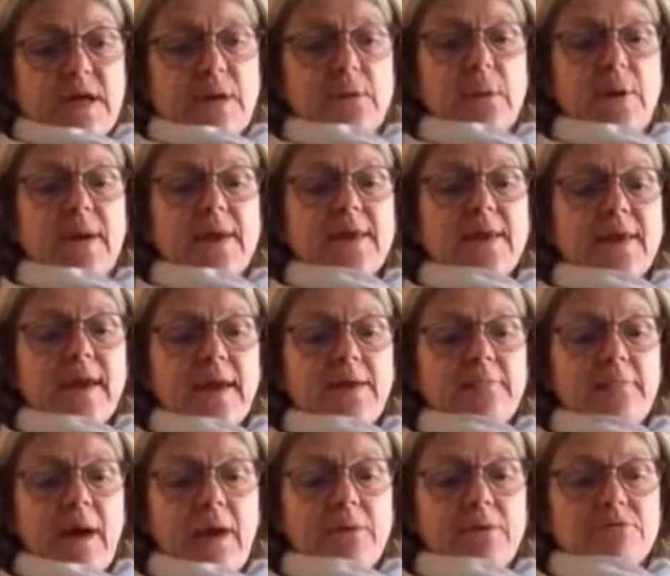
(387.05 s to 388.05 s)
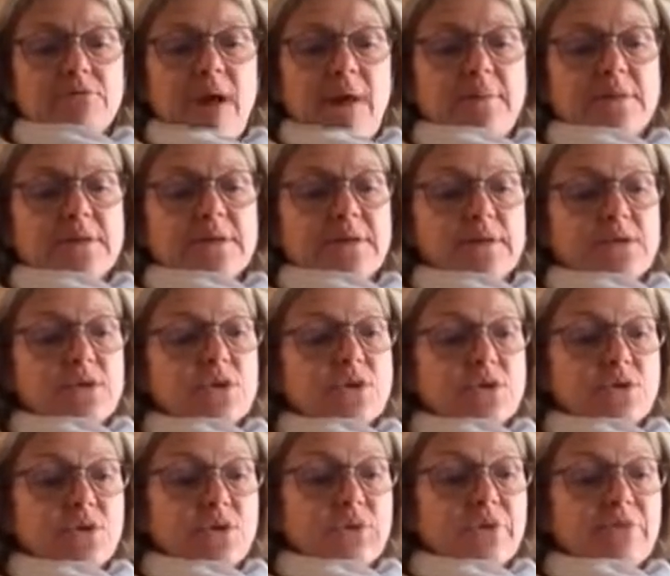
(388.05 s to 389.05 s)
and when he came back with Rabbit and
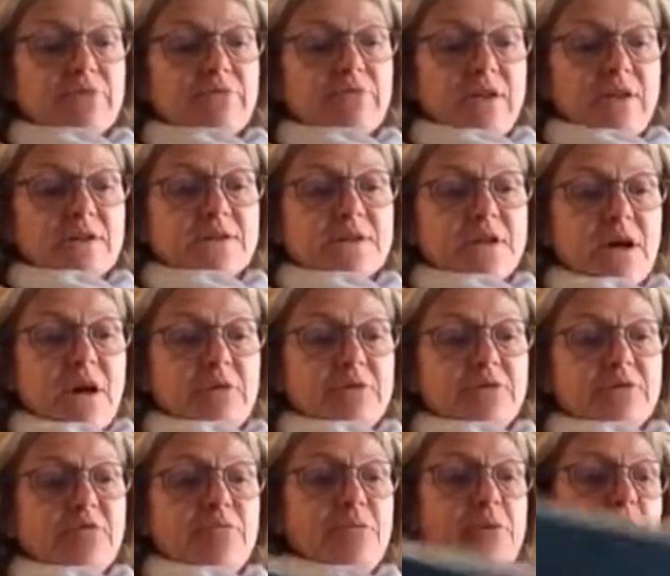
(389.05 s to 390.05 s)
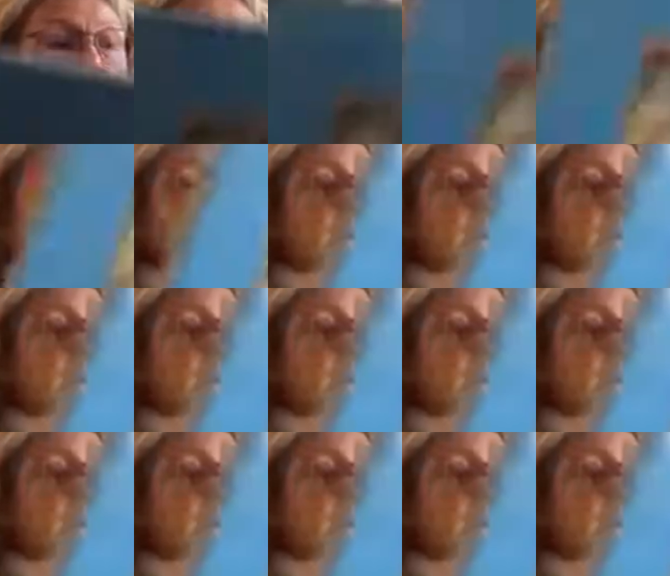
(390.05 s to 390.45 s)
saw the front half of Pooh,